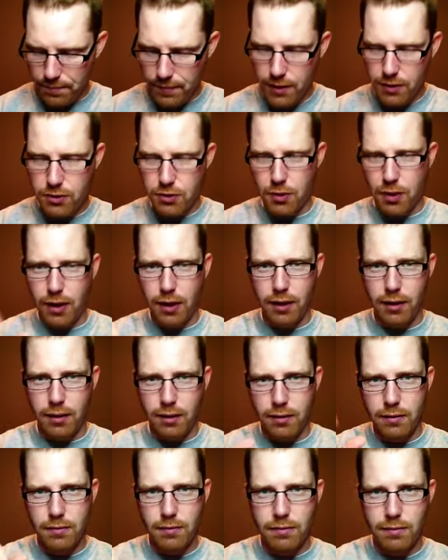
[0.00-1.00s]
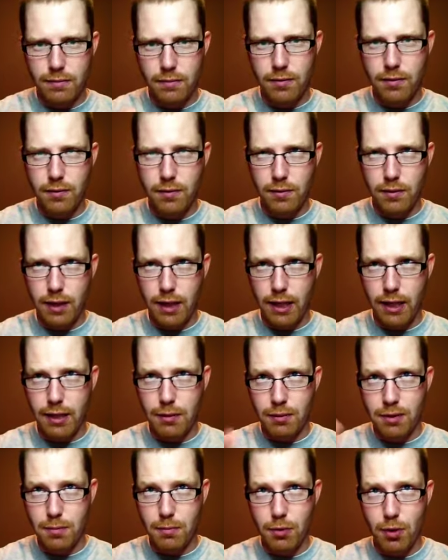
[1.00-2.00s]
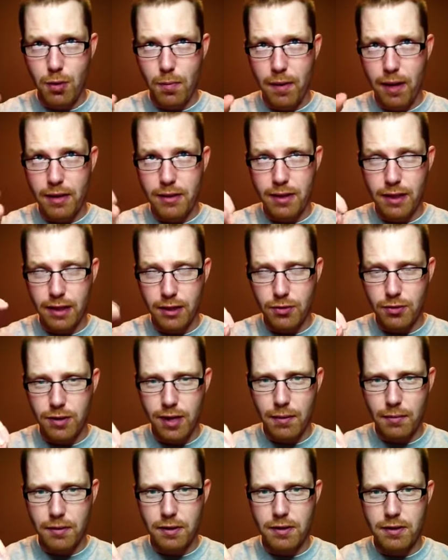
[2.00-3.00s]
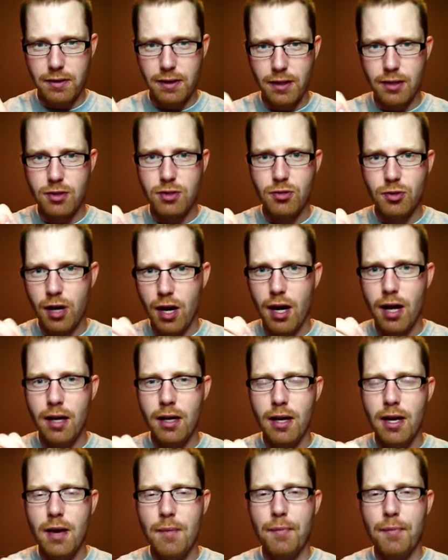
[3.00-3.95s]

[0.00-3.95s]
so I can, like I did with the blow bends, I can do that with the six draw,